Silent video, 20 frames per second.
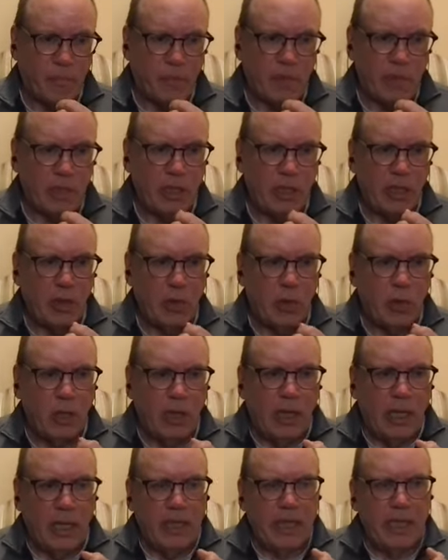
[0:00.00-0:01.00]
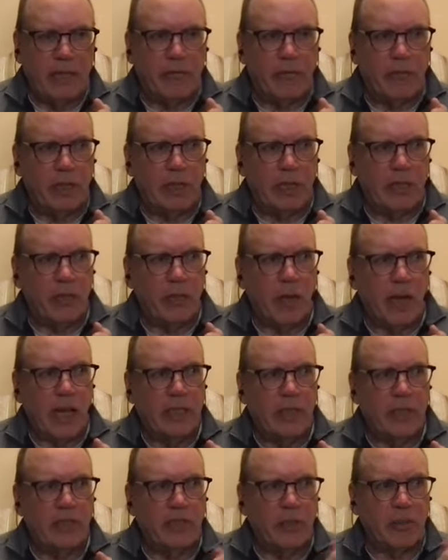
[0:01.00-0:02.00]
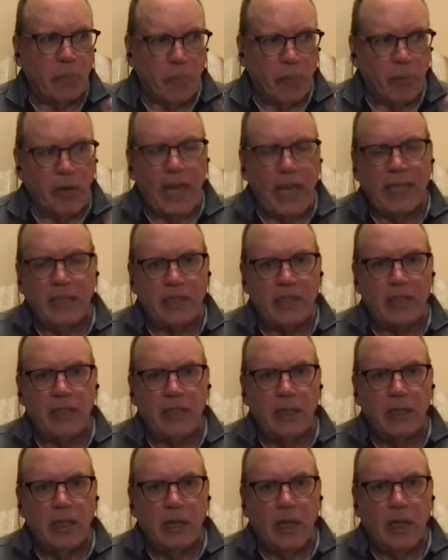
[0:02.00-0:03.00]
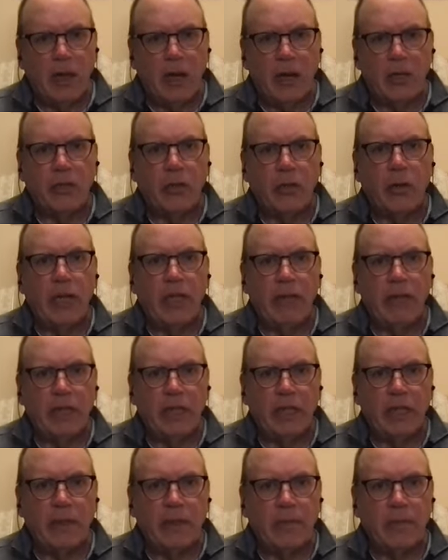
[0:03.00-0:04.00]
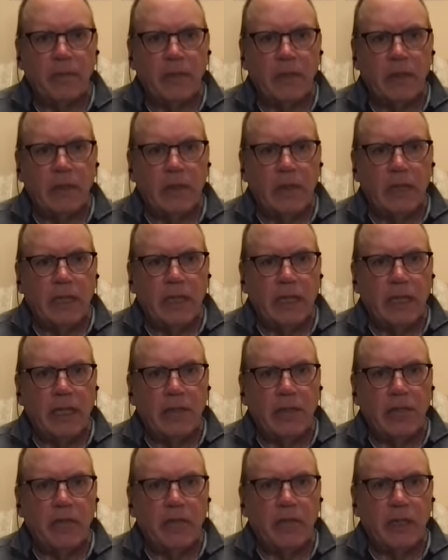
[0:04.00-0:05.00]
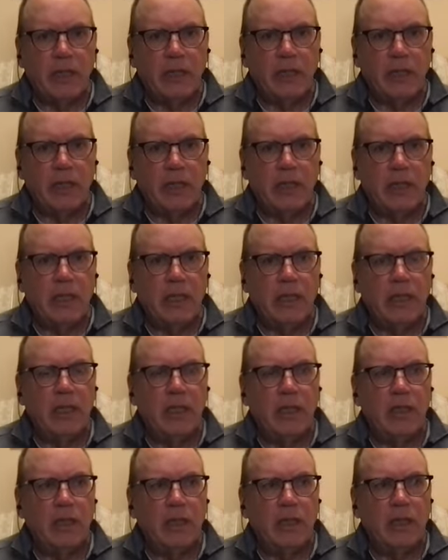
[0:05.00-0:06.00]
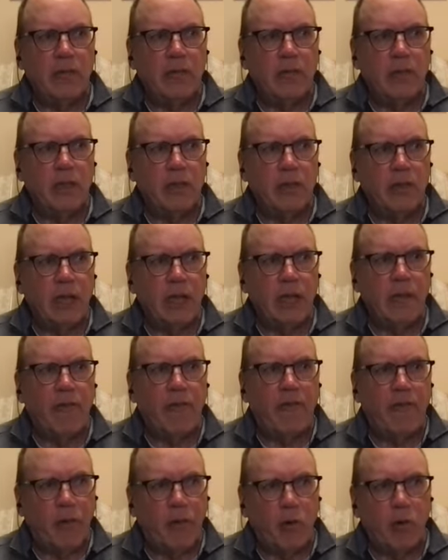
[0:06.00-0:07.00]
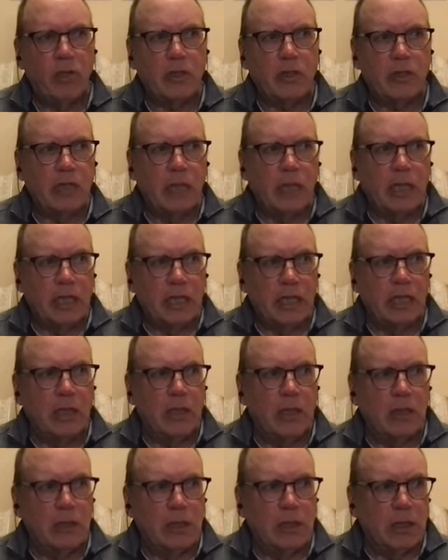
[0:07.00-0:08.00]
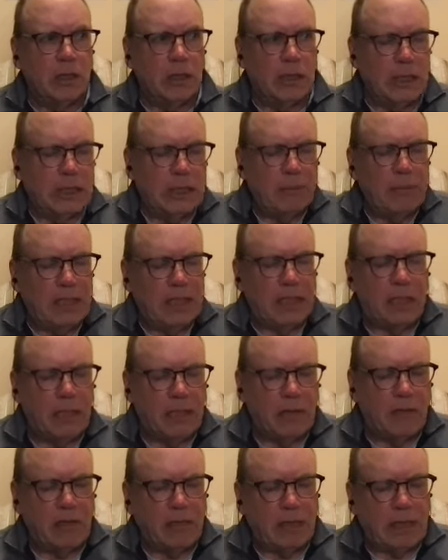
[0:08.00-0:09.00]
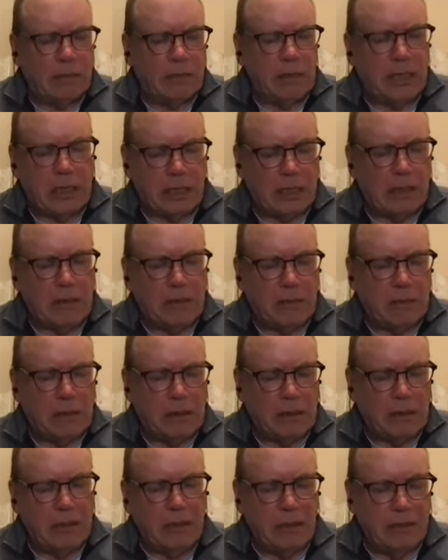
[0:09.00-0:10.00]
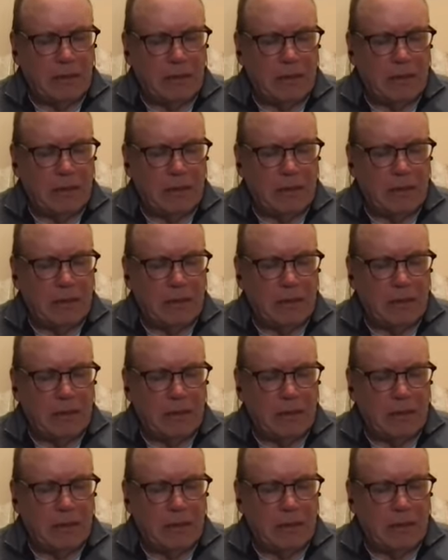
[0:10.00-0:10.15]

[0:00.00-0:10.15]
you know if we try to suppress our craving if we you know if we try to force you know i'm not going to drink i'm not going to drink you know